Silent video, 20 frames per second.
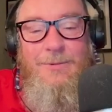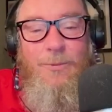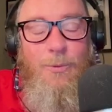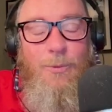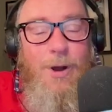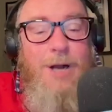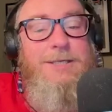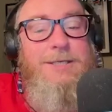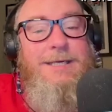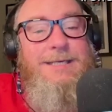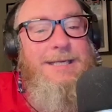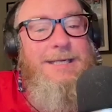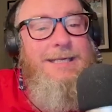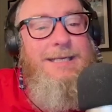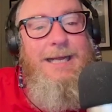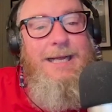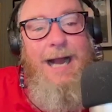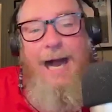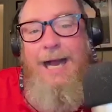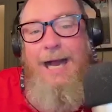
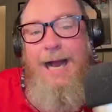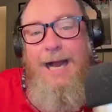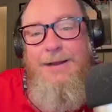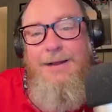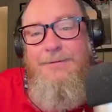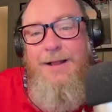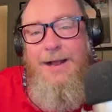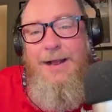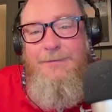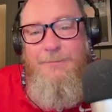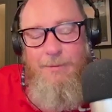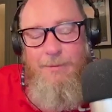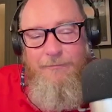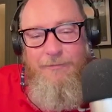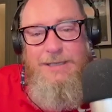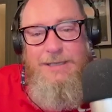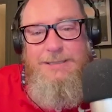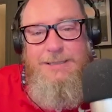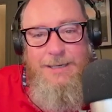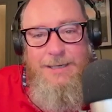Washington, I've been
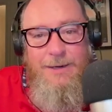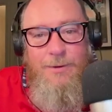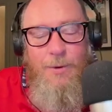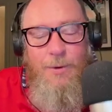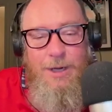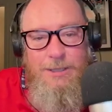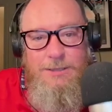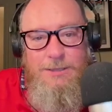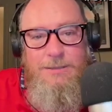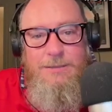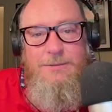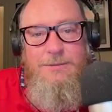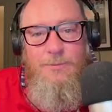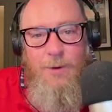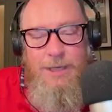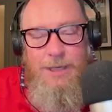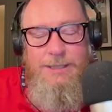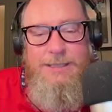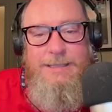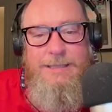fascinated to watch
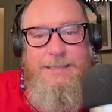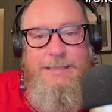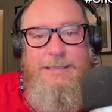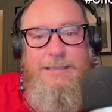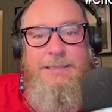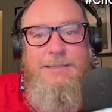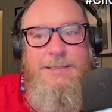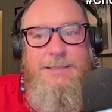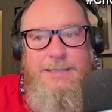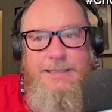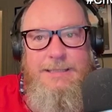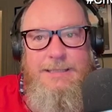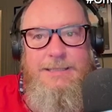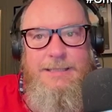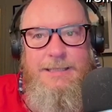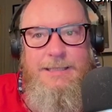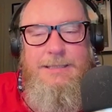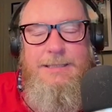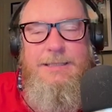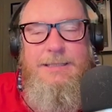Washington this
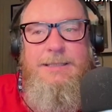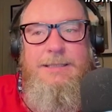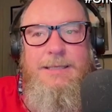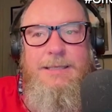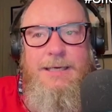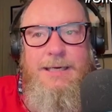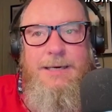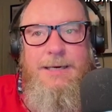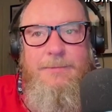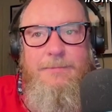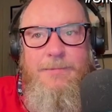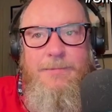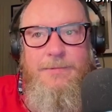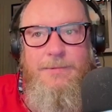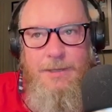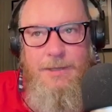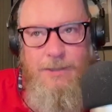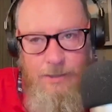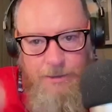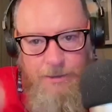season.
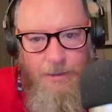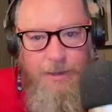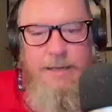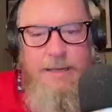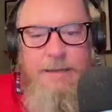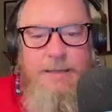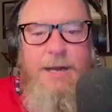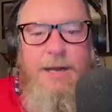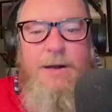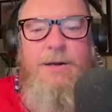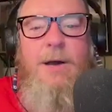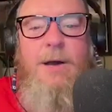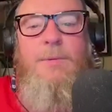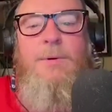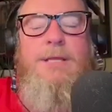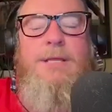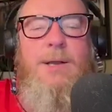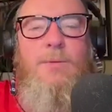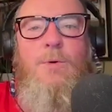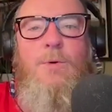Clearly, they are not
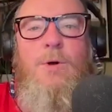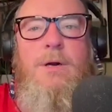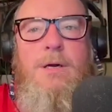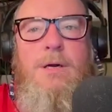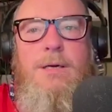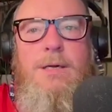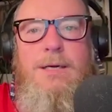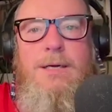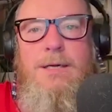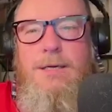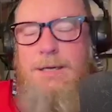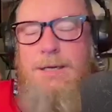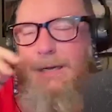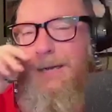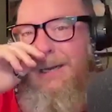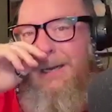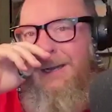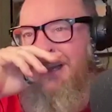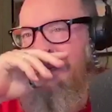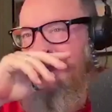what they were
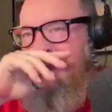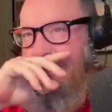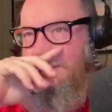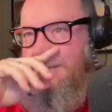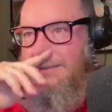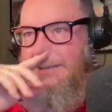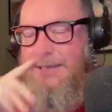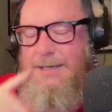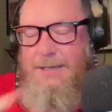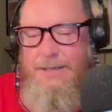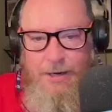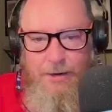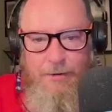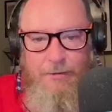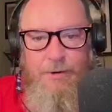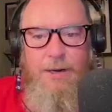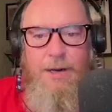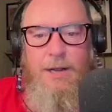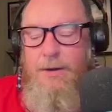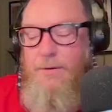a
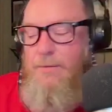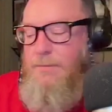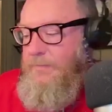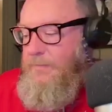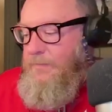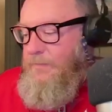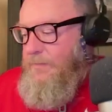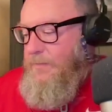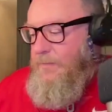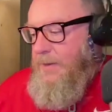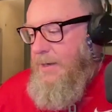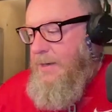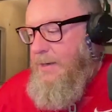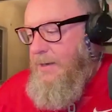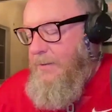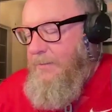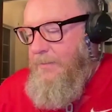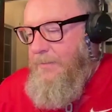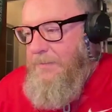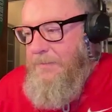year ago
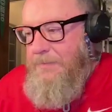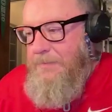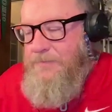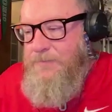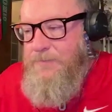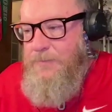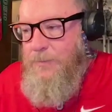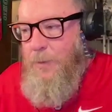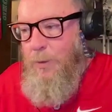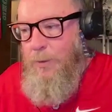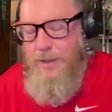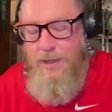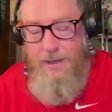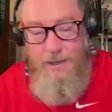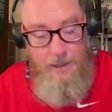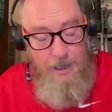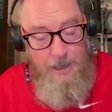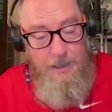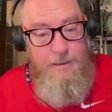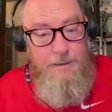with
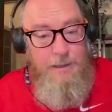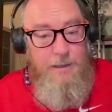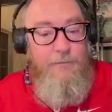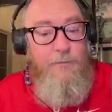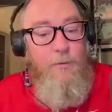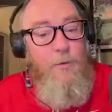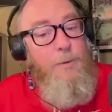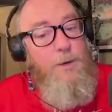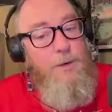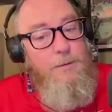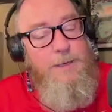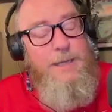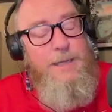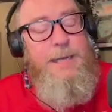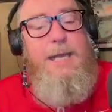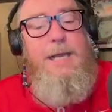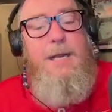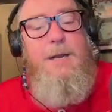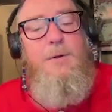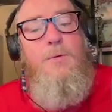a former
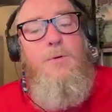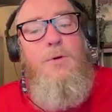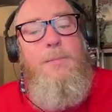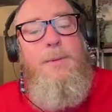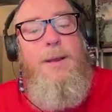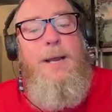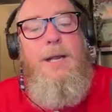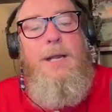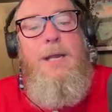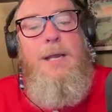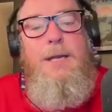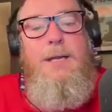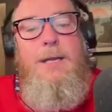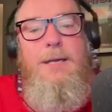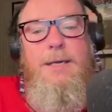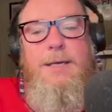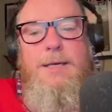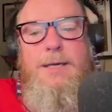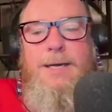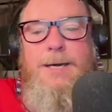Indiana quarterback.
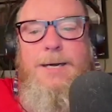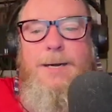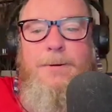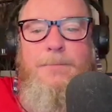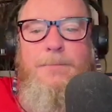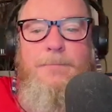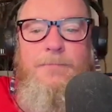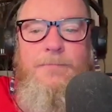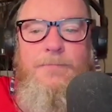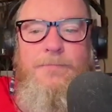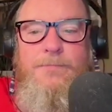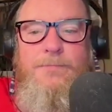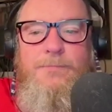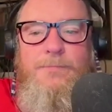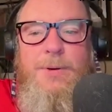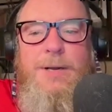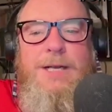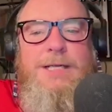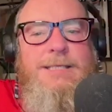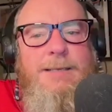
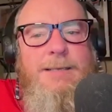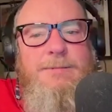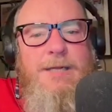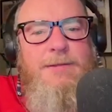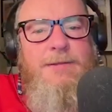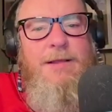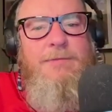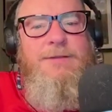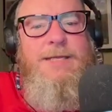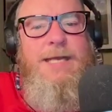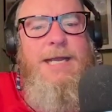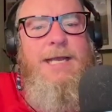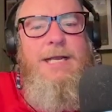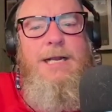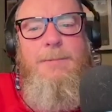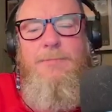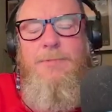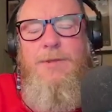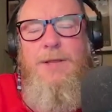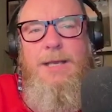But it seems like they've taken
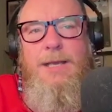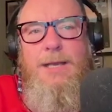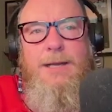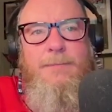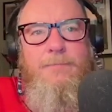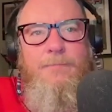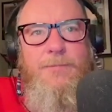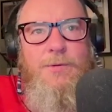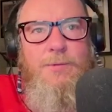up the